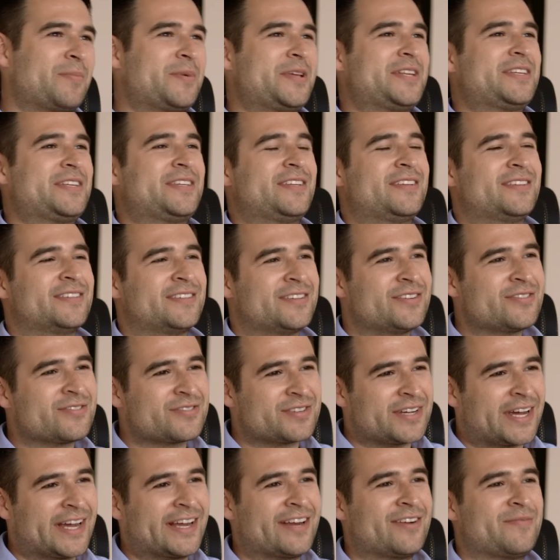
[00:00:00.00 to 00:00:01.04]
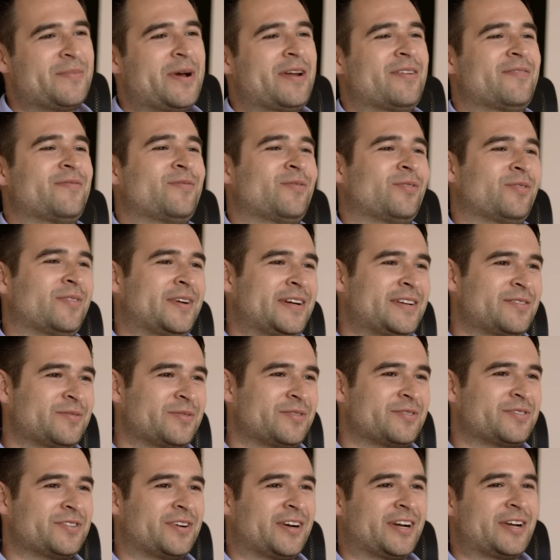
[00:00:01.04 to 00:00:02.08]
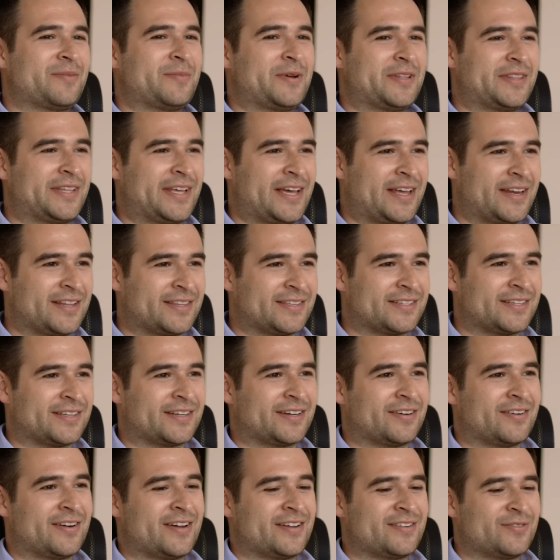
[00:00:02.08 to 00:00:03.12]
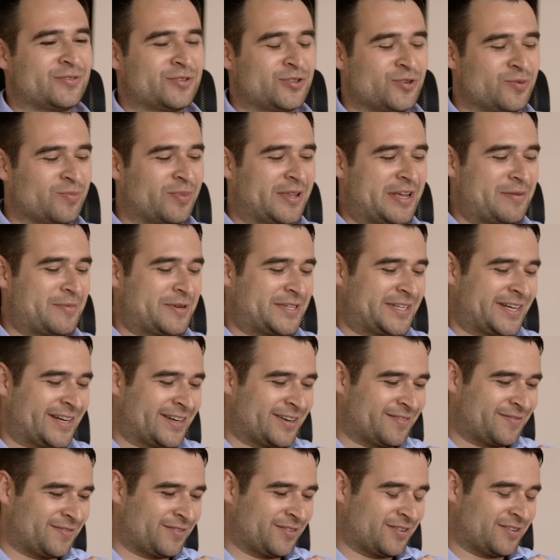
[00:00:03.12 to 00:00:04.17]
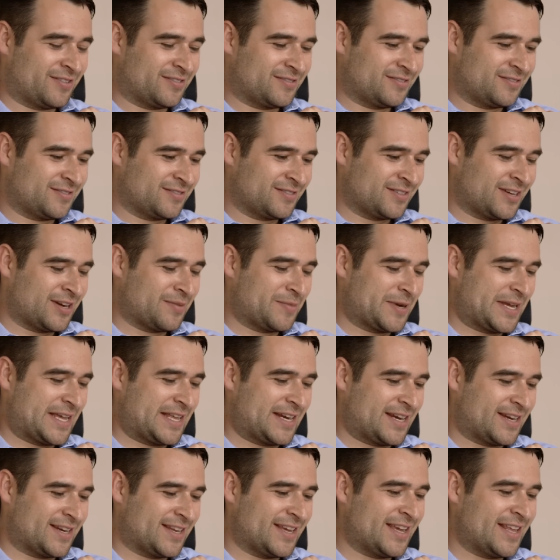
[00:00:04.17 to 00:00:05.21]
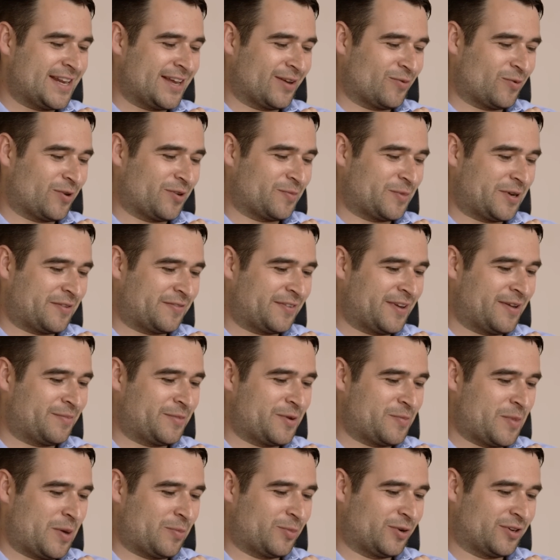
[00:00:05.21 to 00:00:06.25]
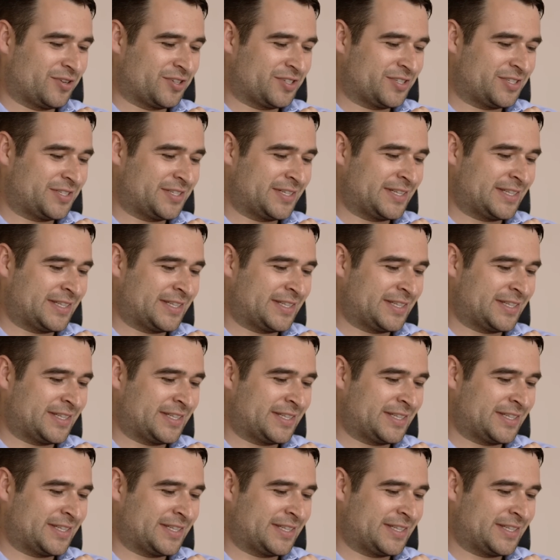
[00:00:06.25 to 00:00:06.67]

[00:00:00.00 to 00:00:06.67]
I mean, to your tiger metaphor, right? When you're talking about that, it's like, all right, do you blame a tiger for coming in and eating one of my family members?